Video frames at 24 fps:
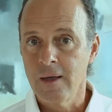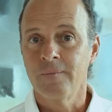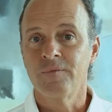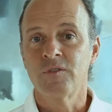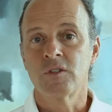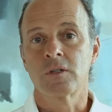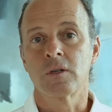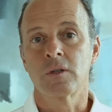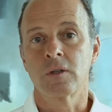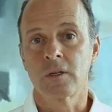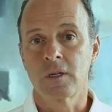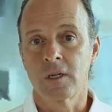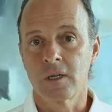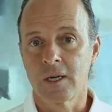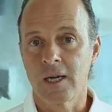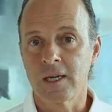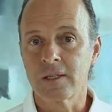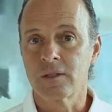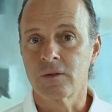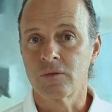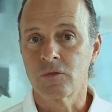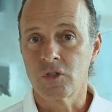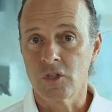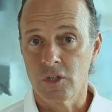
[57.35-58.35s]
So the
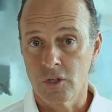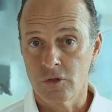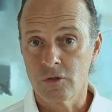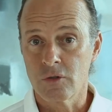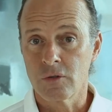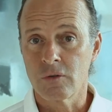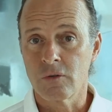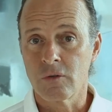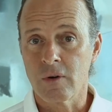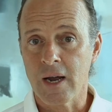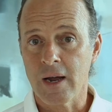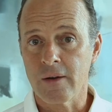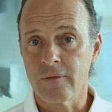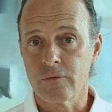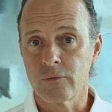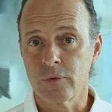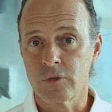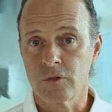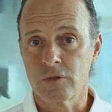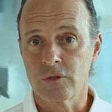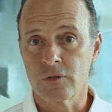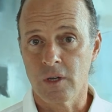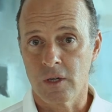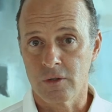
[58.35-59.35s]
connective tissue graft,
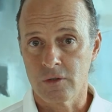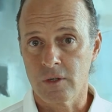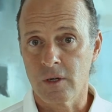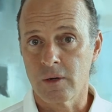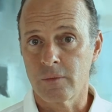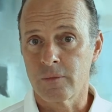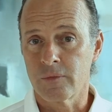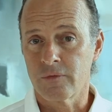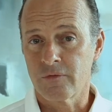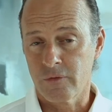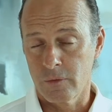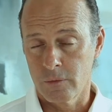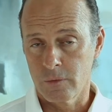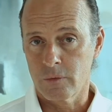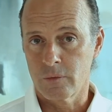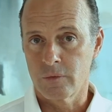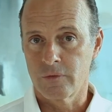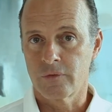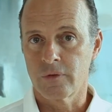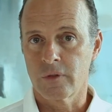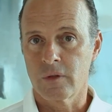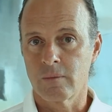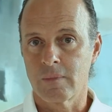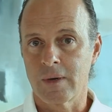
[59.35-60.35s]
which does come from the
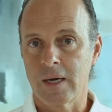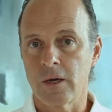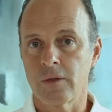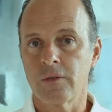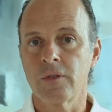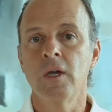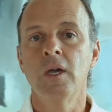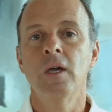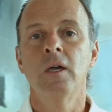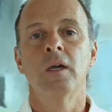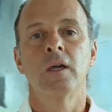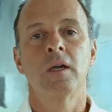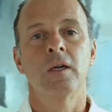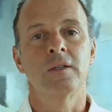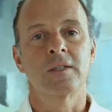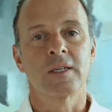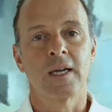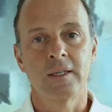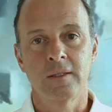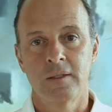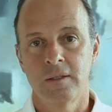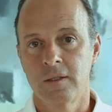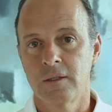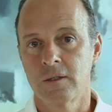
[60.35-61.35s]
roof of the mouth, is
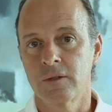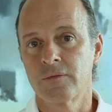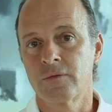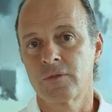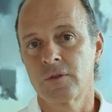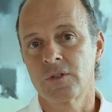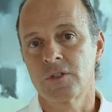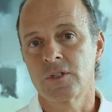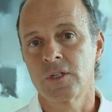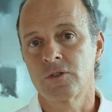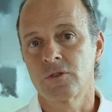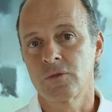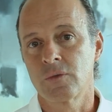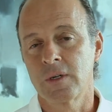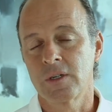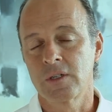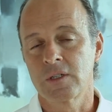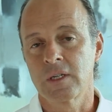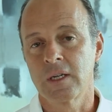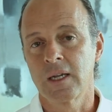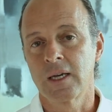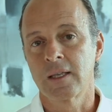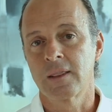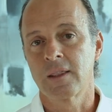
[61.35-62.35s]
ideal for a
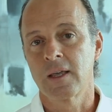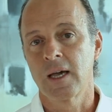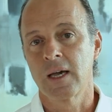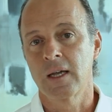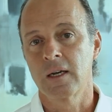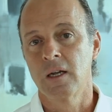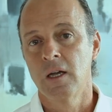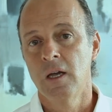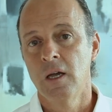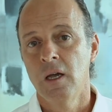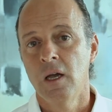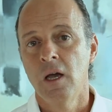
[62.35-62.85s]
situation like that.